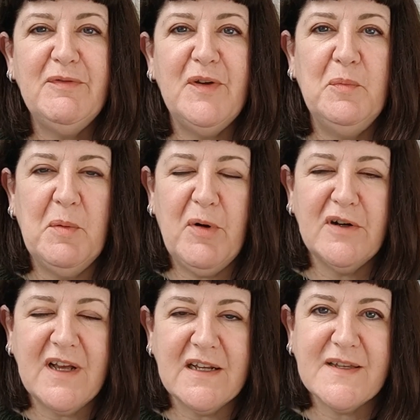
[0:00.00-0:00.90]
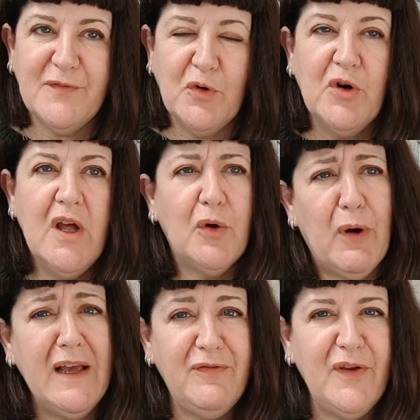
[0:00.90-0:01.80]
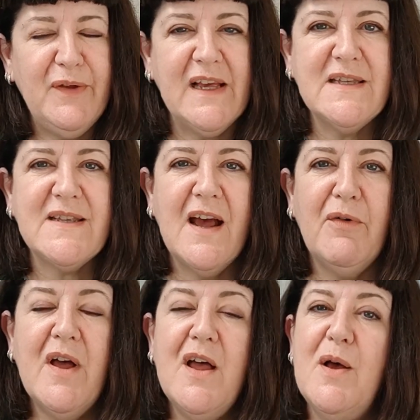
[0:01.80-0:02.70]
been filming a podcast for quite a few years now,